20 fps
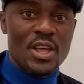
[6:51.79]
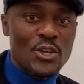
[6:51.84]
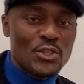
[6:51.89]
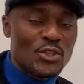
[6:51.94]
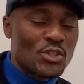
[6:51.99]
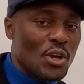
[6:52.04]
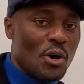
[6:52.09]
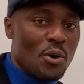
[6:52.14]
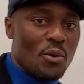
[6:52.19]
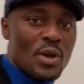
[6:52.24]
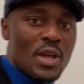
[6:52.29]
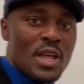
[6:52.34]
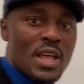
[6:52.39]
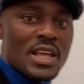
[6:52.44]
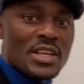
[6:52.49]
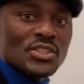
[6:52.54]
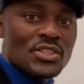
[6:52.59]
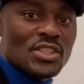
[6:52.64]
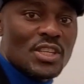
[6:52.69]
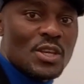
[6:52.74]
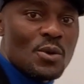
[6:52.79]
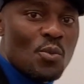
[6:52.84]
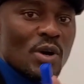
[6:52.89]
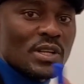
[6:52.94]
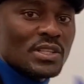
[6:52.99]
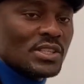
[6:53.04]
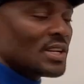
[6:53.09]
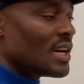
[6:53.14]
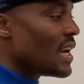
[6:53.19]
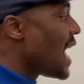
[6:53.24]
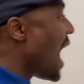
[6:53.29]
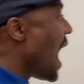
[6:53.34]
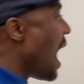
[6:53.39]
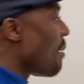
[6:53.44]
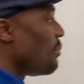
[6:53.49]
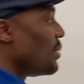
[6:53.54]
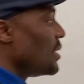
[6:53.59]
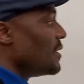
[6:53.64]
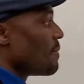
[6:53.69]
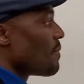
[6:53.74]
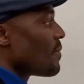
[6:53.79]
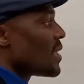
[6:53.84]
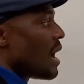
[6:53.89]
So see what's going to happen.